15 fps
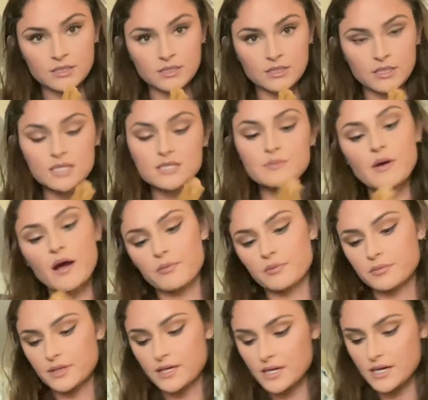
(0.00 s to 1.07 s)
That's
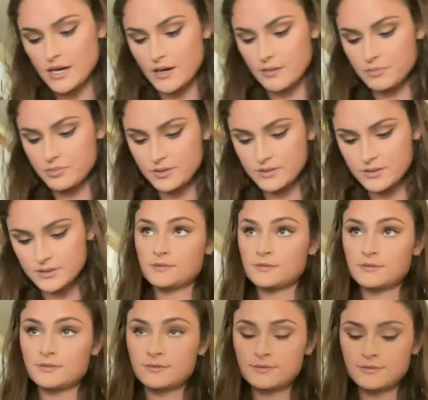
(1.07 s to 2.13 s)
probably a cup.
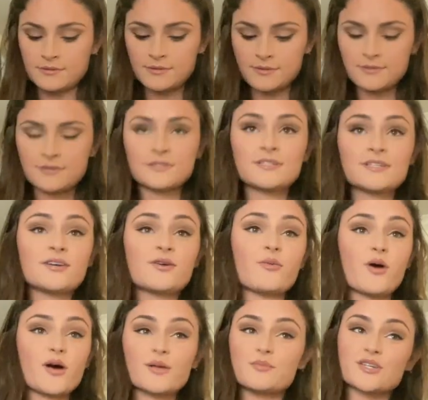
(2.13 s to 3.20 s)

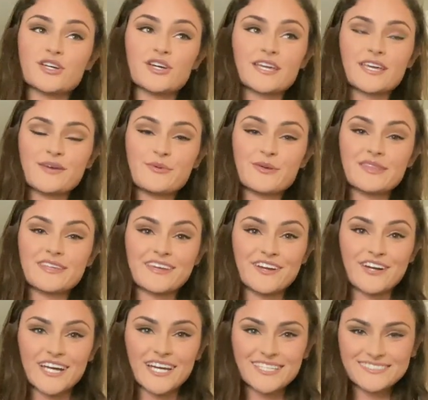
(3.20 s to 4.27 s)
Welcome to Cooking with Kirra.